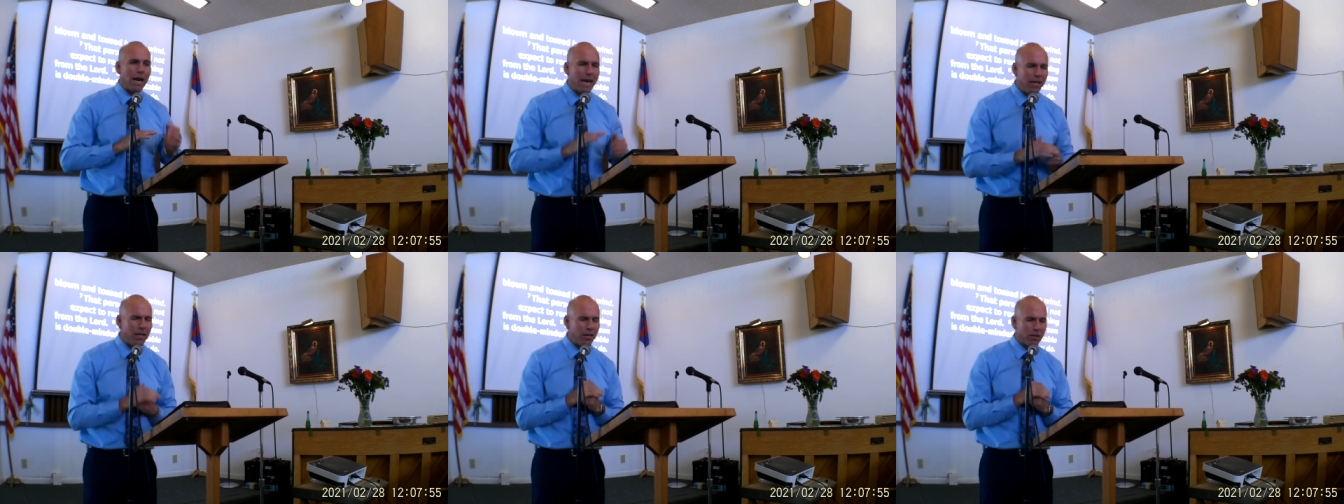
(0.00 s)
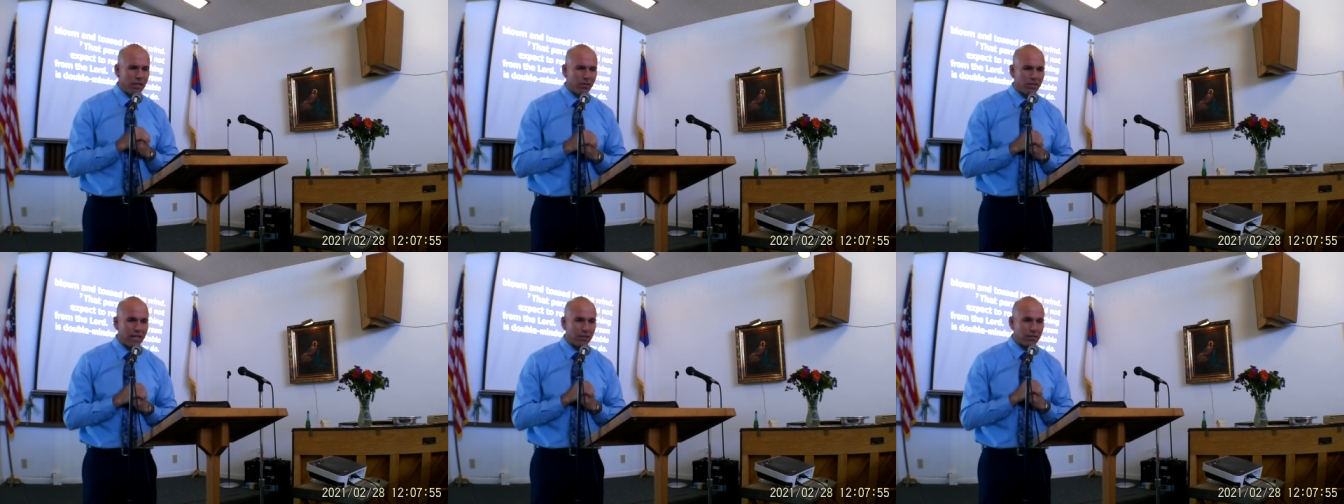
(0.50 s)
any of these
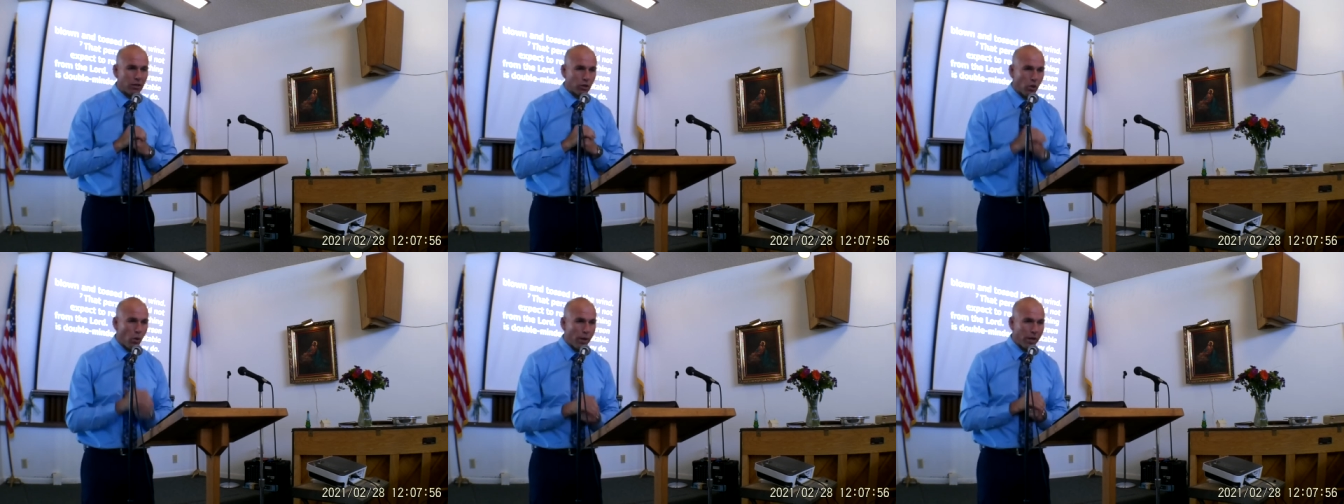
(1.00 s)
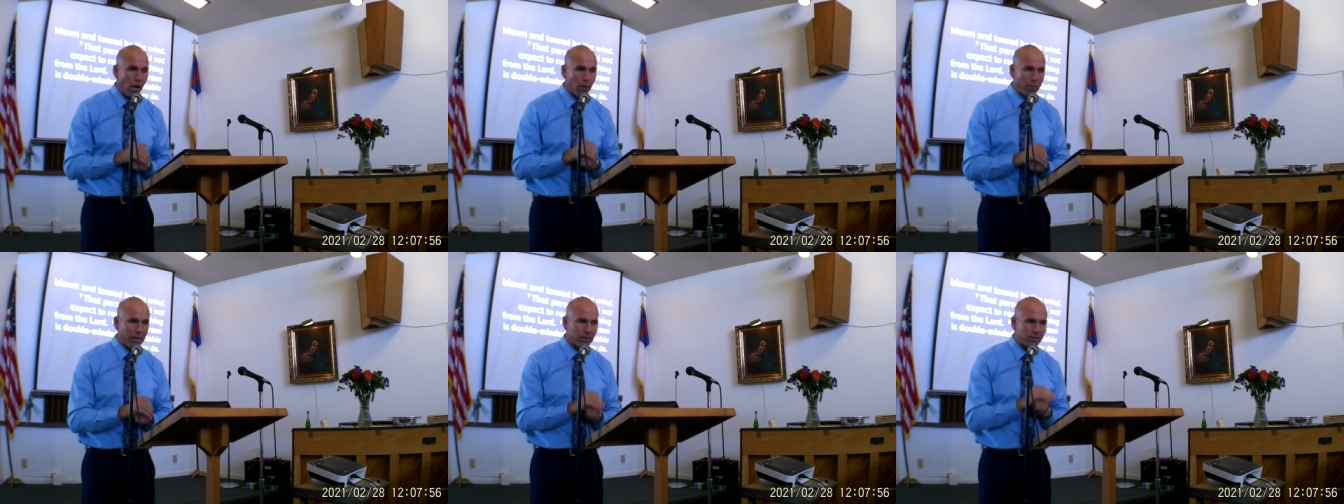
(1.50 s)
things that are going on
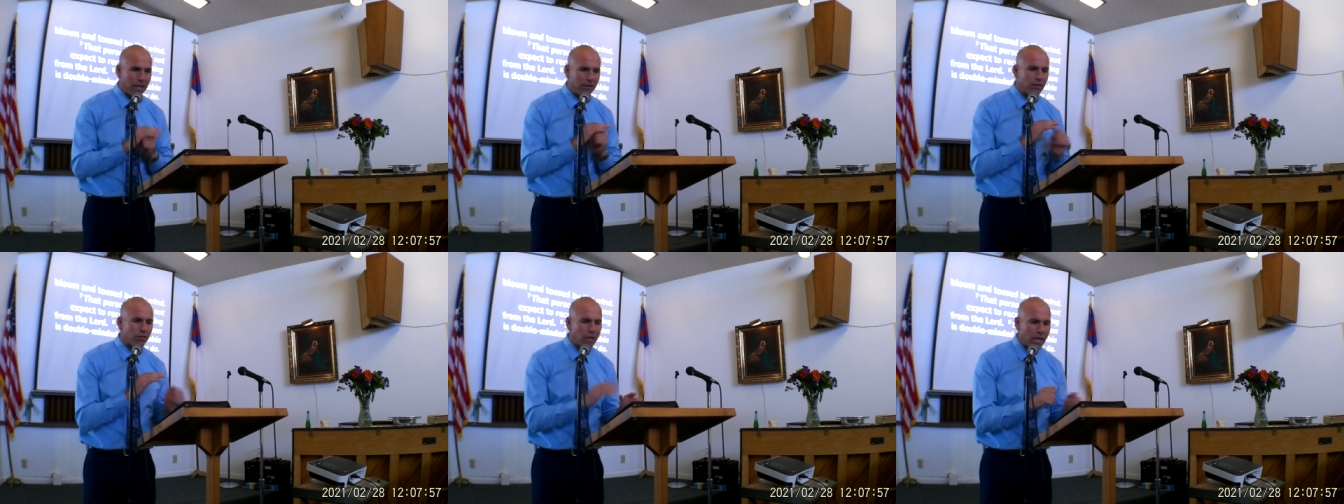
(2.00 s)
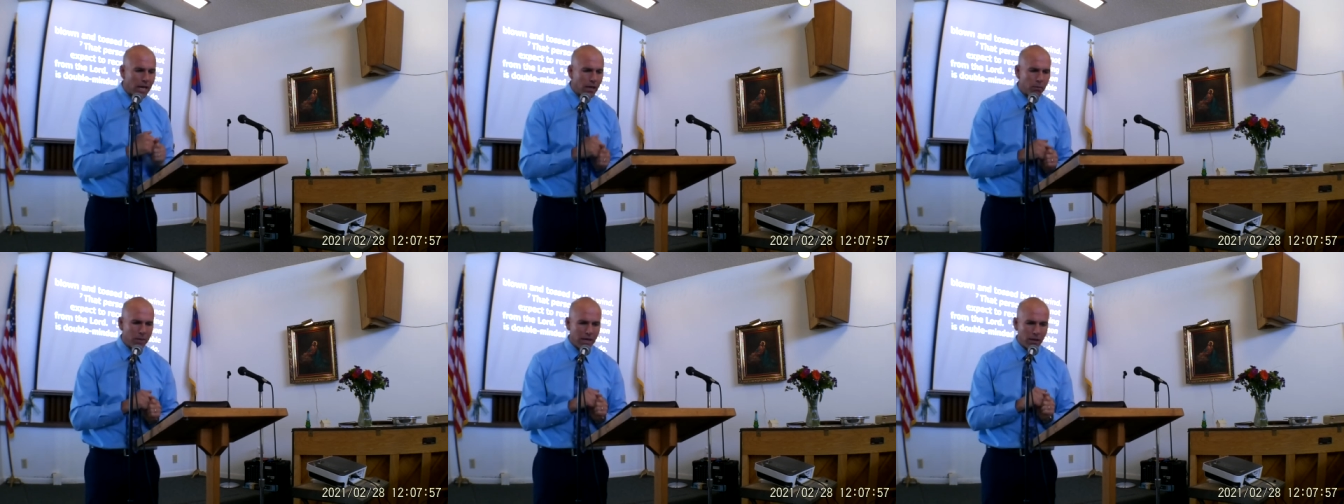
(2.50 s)
because that's of the
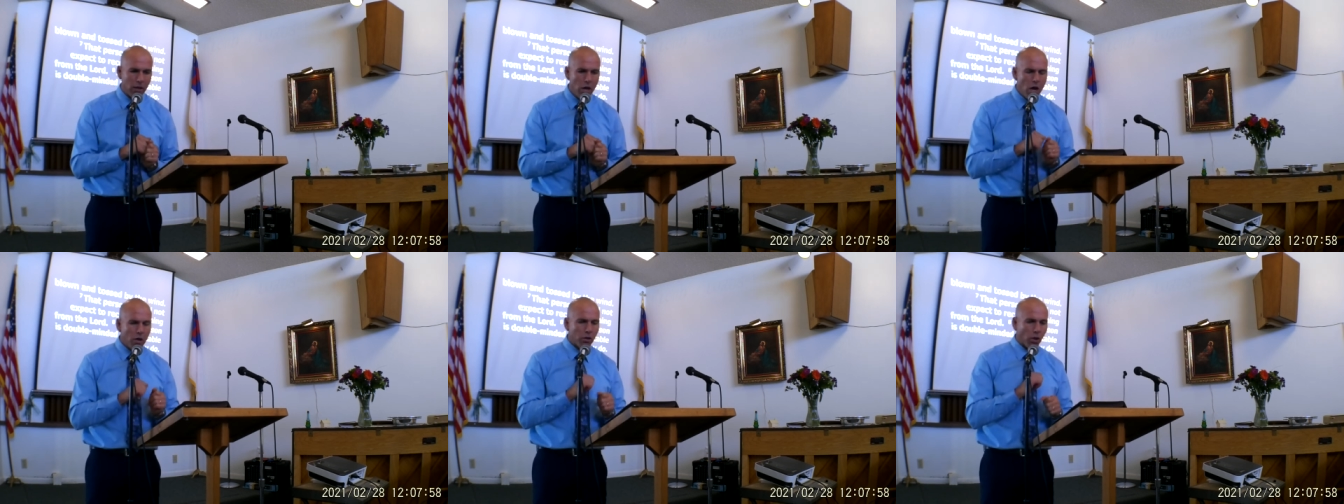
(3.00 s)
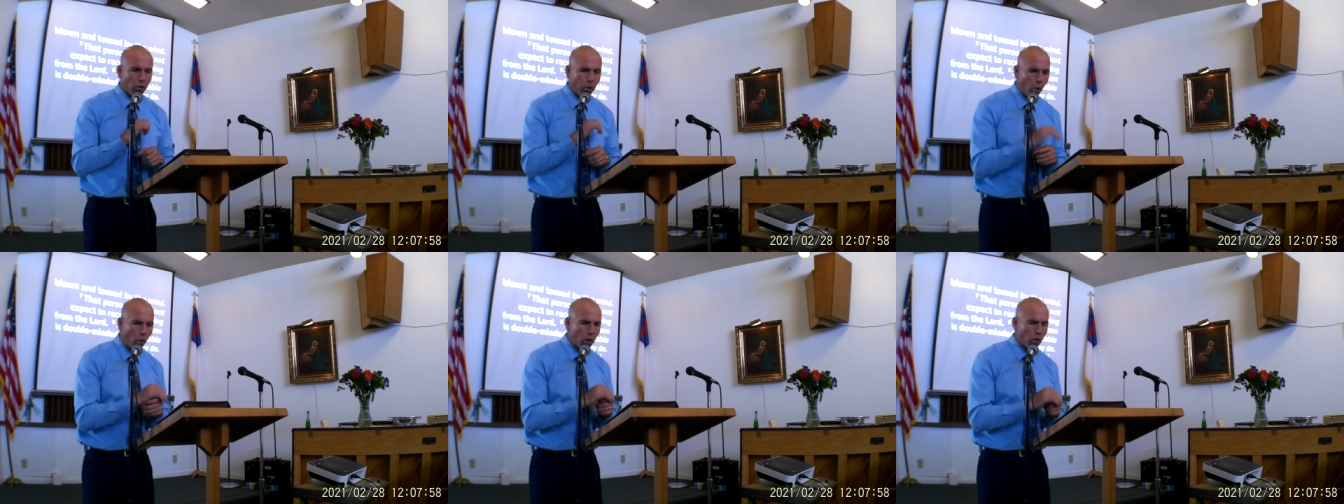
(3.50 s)
enemy. The
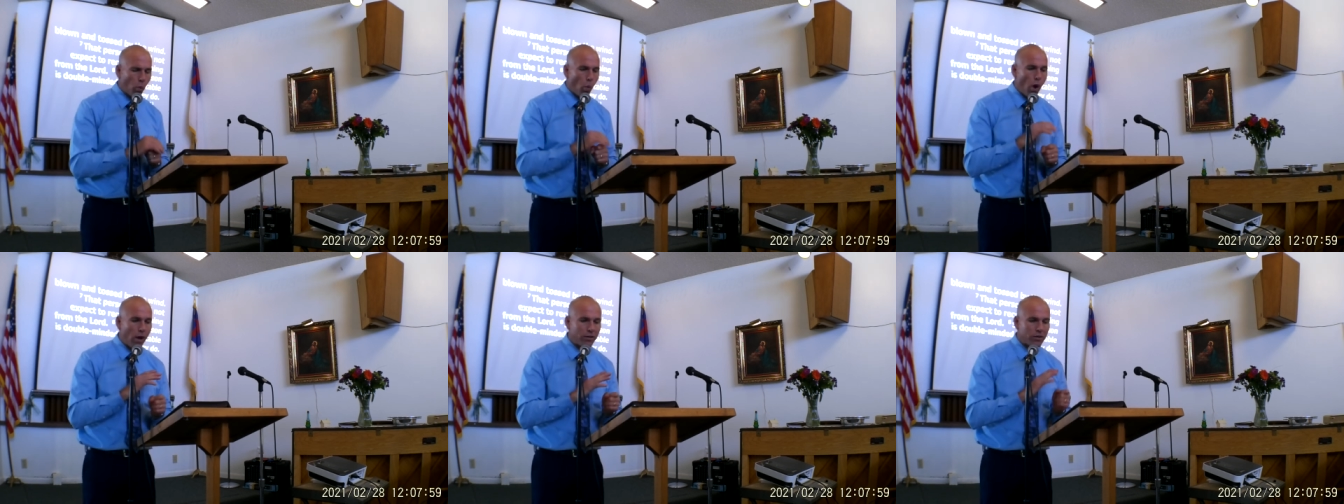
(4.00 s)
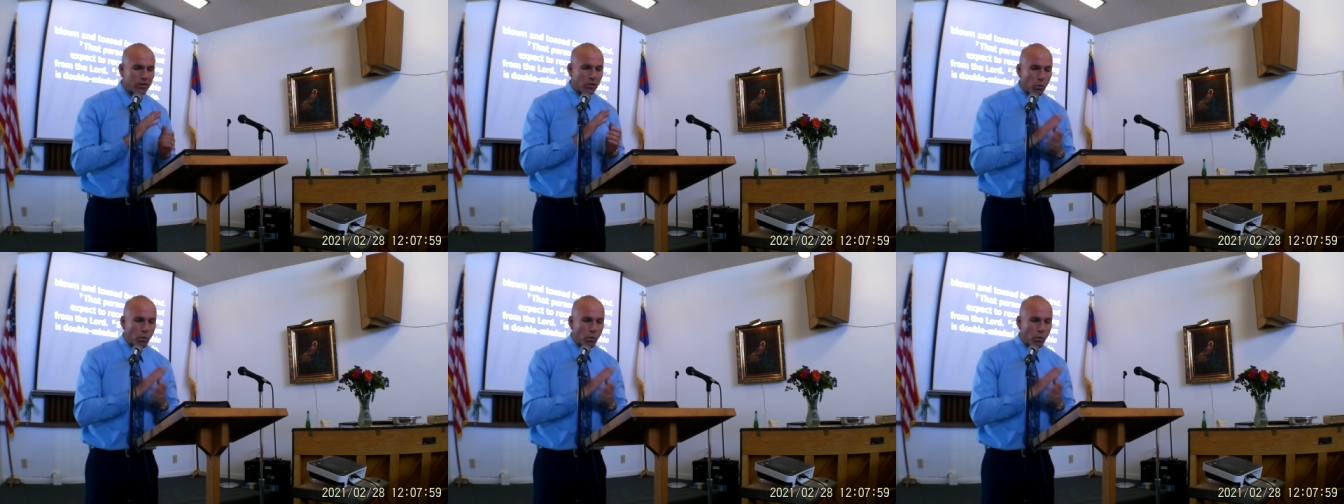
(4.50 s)
Lord wants to